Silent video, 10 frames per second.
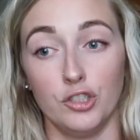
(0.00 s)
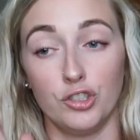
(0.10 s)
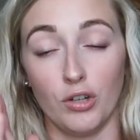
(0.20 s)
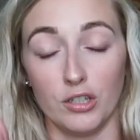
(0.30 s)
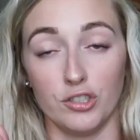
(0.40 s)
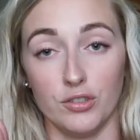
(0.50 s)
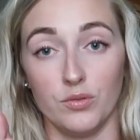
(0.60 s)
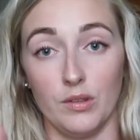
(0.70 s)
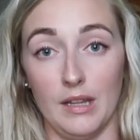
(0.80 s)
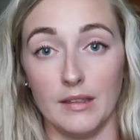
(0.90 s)

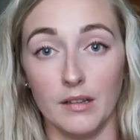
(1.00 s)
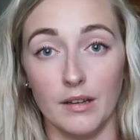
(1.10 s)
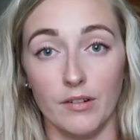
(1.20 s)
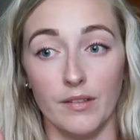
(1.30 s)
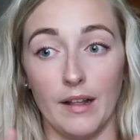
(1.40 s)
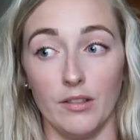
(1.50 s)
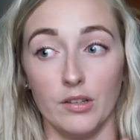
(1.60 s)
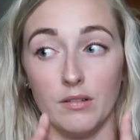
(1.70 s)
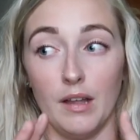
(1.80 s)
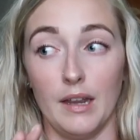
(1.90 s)
structures within the liver that
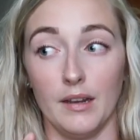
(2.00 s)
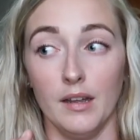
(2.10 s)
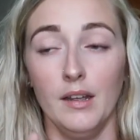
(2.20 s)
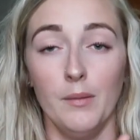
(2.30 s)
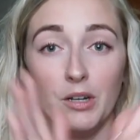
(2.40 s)
look like